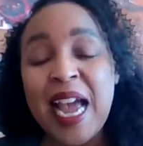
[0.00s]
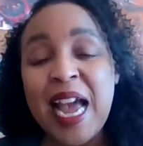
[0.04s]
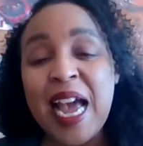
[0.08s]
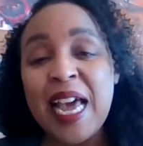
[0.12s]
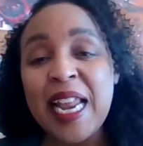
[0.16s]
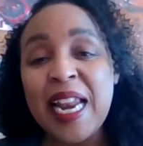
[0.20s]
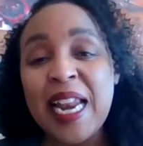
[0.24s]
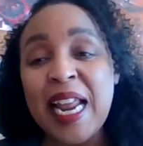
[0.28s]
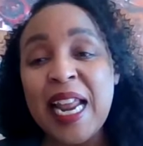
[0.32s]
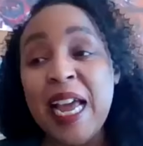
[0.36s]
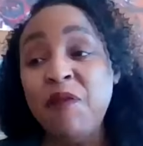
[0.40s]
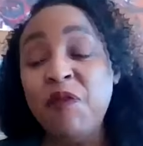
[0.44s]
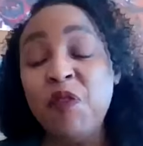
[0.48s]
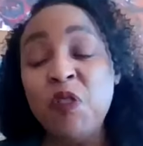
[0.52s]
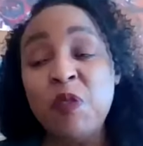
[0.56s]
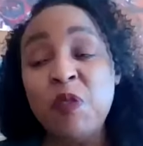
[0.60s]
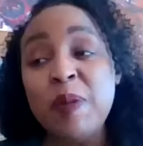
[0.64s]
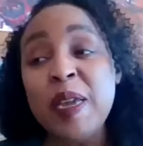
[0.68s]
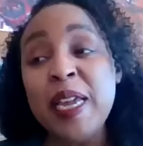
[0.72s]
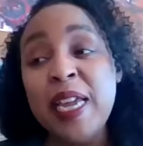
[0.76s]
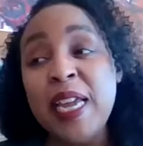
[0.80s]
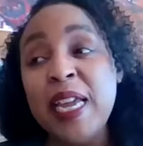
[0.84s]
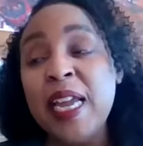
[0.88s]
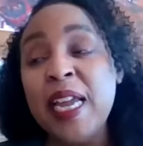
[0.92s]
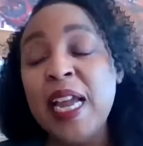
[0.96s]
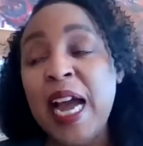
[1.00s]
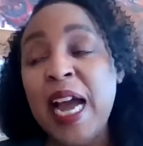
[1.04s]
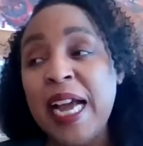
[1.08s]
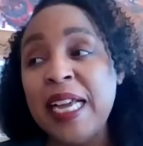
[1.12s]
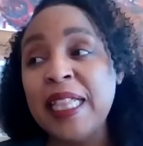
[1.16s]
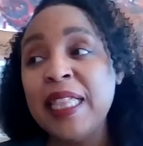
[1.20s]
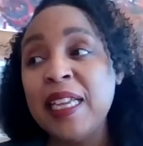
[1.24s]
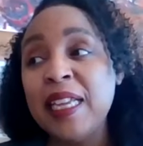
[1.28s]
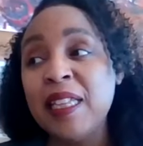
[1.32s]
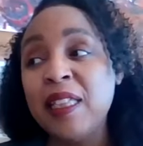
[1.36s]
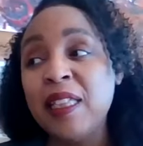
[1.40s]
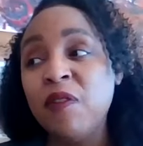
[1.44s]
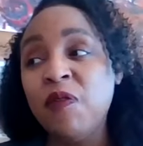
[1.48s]
And for me, I
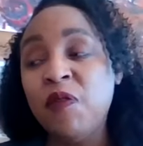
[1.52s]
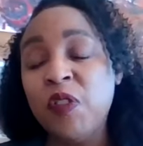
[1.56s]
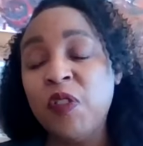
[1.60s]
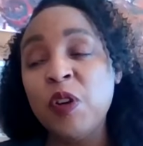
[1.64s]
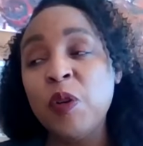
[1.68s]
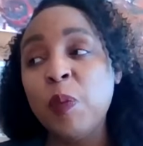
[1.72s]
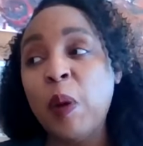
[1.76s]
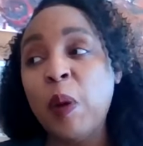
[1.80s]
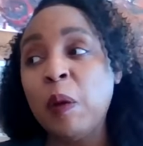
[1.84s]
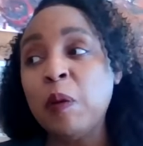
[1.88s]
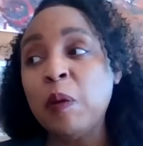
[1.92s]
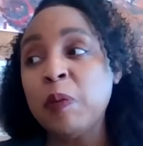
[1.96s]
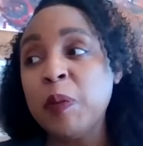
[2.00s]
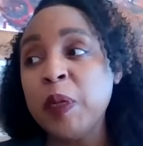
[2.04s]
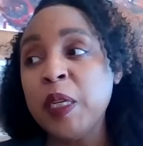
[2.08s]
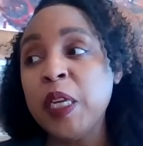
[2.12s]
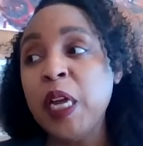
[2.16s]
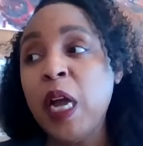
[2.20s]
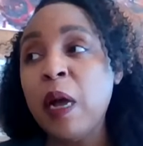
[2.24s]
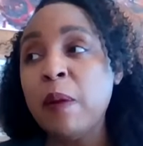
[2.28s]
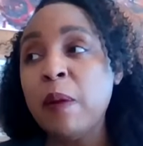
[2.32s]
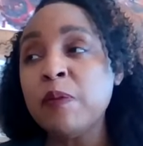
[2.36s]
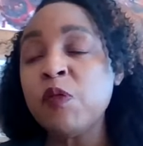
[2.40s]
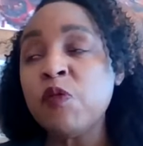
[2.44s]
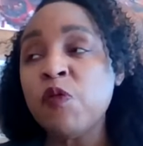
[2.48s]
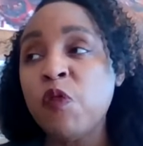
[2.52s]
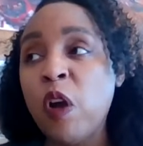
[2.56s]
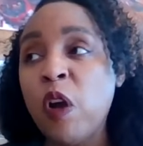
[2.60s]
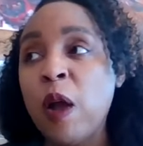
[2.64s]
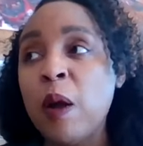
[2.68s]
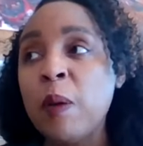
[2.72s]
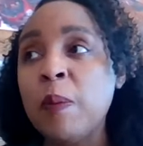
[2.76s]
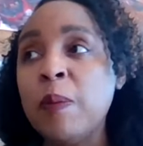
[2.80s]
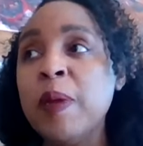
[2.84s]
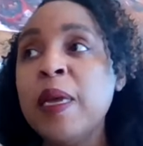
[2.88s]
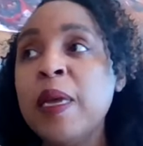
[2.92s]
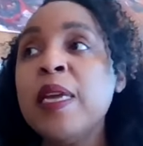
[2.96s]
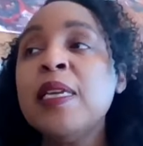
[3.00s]
think the fear probably comes
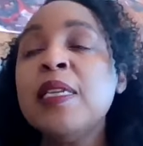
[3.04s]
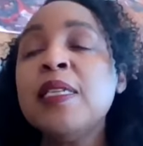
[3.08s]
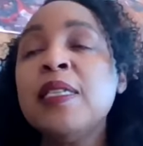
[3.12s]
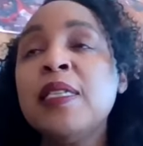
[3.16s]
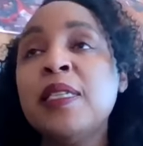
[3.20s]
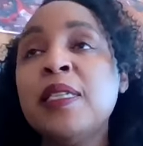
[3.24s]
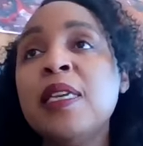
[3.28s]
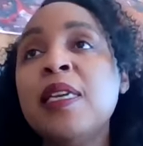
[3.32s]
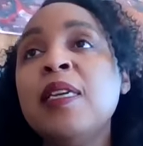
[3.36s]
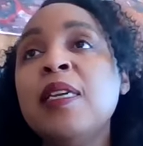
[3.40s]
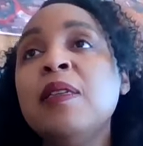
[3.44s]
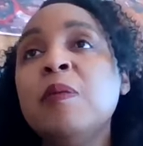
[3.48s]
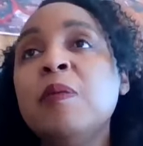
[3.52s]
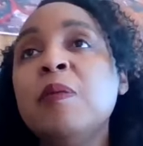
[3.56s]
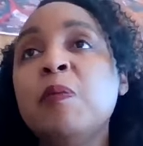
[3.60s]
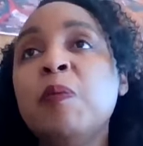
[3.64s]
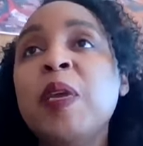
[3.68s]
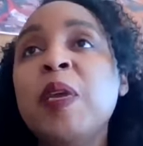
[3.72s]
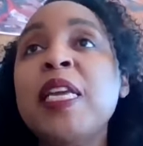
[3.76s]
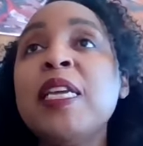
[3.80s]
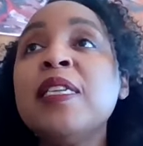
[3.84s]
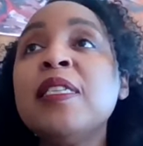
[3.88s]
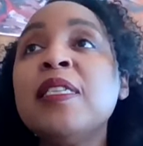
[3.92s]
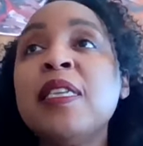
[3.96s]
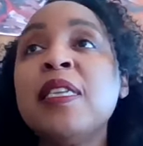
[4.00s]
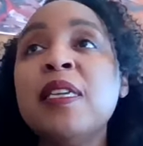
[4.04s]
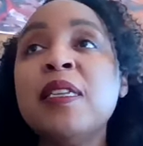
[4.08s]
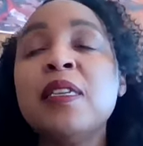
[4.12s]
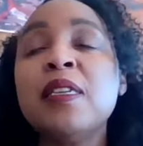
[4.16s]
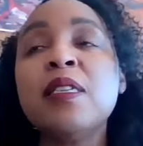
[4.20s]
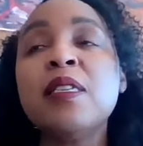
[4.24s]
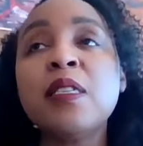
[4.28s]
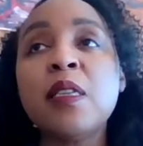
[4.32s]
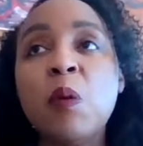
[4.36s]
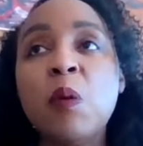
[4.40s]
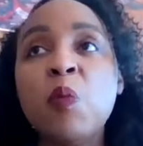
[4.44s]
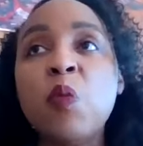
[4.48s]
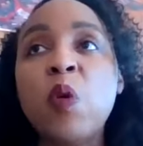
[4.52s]
from being seen
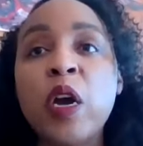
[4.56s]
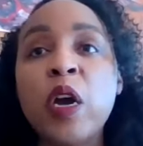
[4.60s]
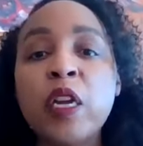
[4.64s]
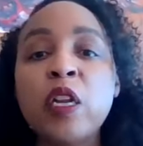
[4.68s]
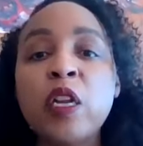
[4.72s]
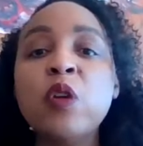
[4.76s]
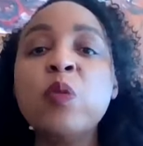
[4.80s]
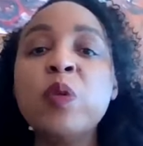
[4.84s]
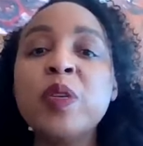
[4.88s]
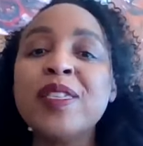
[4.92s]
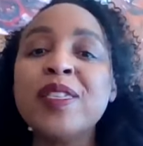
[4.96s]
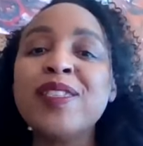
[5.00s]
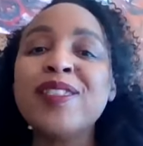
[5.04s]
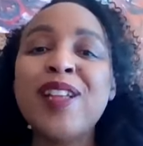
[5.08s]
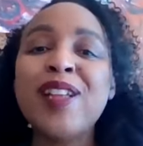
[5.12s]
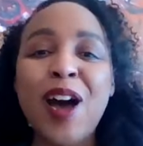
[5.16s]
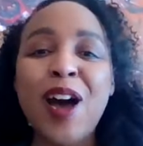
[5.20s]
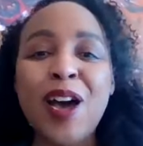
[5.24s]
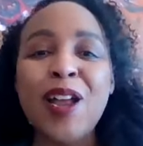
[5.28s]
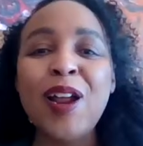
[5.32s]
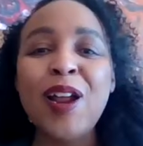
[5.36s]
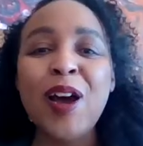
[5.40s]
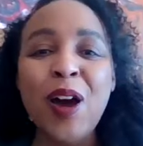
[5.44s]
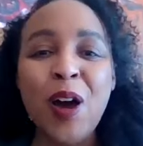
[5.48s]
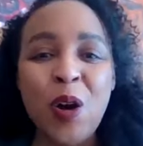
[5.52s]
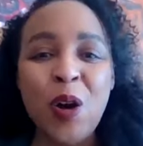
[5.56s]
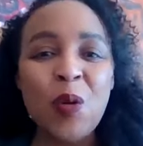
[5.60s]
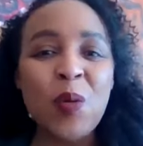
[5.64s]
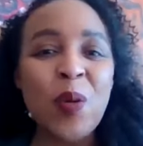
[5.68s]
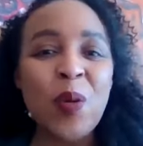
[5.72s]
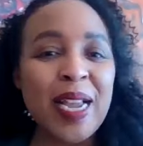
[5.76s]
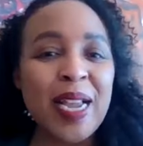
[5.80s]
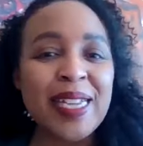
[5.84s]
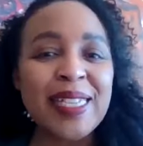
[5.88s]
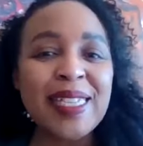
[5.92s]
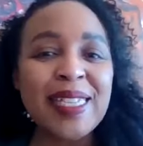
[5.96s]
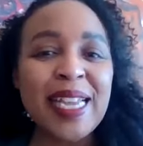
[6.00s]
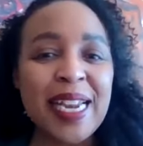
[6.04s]
as someone who is not
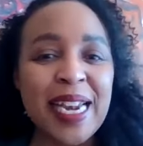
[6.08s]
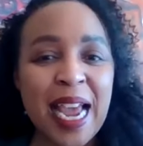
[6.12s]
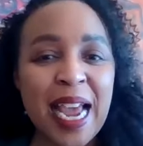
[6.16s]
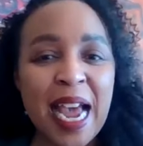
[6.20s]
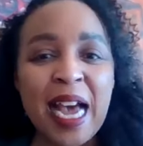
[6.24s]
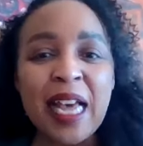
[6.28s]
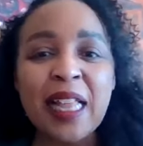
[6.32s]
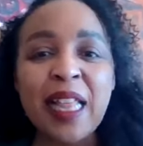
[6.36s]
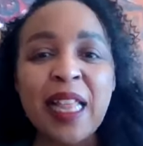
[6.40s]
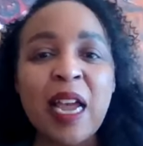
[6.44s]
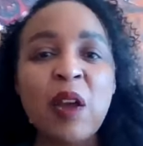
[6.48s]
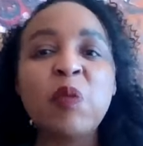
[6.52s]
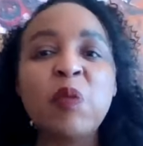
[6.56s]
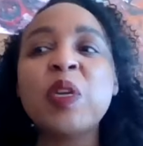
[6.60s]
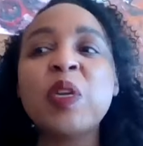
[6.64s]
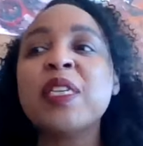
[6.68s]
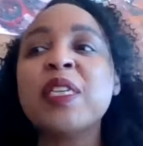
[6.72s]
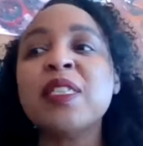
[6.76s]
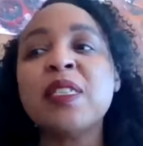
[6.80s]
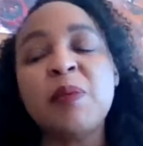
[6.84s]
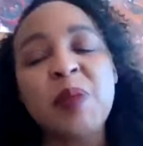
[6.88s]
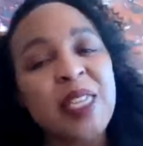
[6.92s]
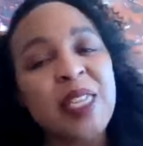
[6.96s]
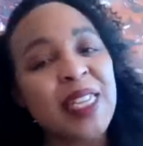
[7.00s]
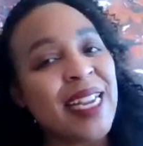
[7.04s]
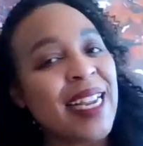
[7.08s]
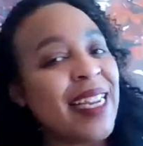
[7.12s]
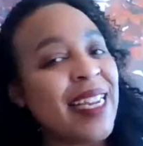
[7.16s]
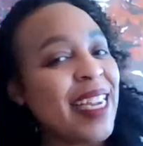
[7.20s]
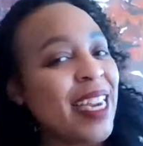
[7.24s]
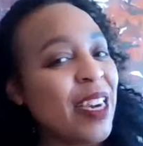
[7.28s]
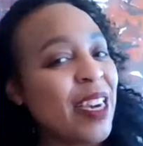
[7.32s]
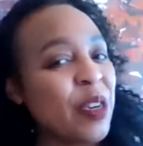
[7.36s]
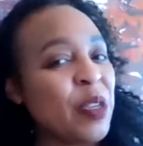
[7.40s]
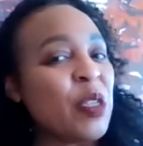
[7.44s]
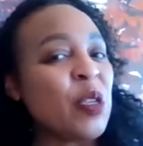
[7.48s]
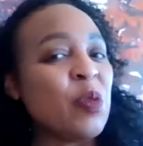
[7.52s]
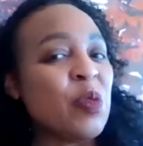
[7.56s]
always an ally when it's something that I
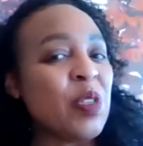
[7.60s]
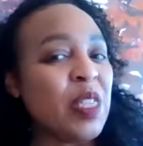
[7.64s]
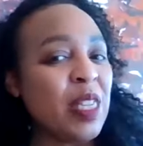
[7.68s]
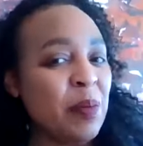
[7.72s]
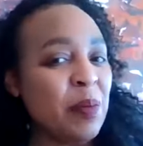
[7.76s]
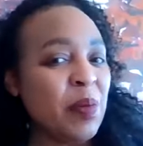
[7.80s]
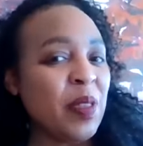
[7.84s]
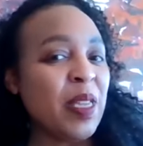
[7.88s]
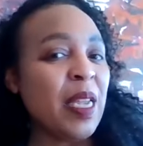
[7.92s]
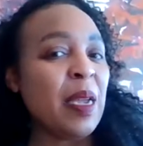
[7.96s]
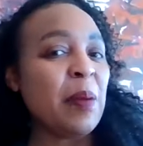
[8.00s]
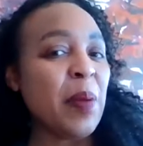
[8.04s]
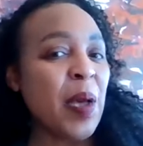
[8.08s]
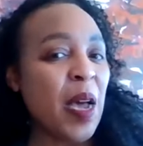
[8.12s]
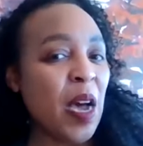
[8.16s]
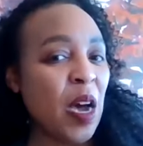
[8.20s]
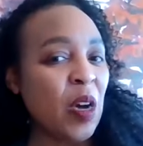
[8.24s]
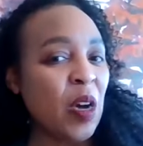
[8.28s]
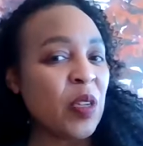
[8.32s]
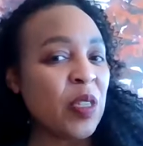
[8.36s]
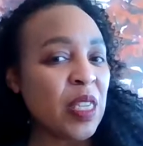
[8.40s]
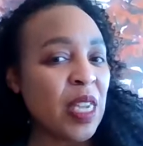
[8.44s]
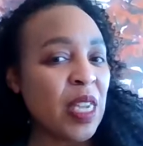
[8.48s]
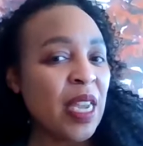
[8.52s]
care so deeply about,